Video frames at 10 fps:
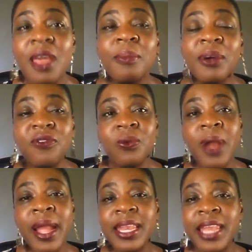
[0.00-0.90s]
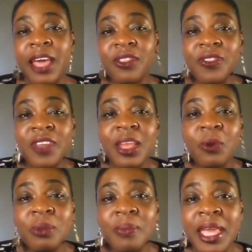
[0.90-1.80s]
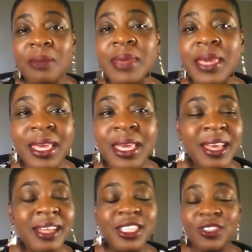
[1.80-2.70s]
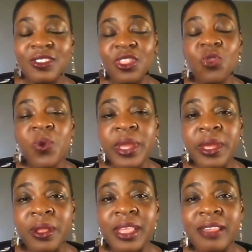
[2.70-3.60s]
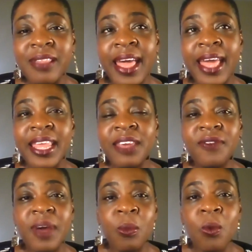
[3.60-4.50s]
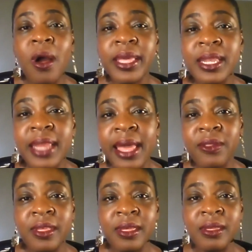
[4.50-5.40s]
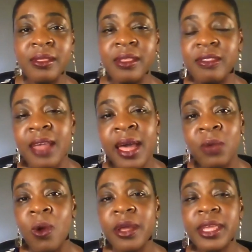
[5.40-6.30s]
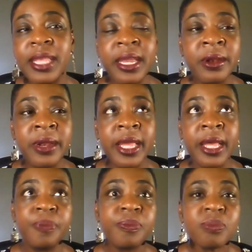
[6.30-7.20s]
But for right now, the thing that would make me just thrilled is that if I'm walking down the sidewalk in the area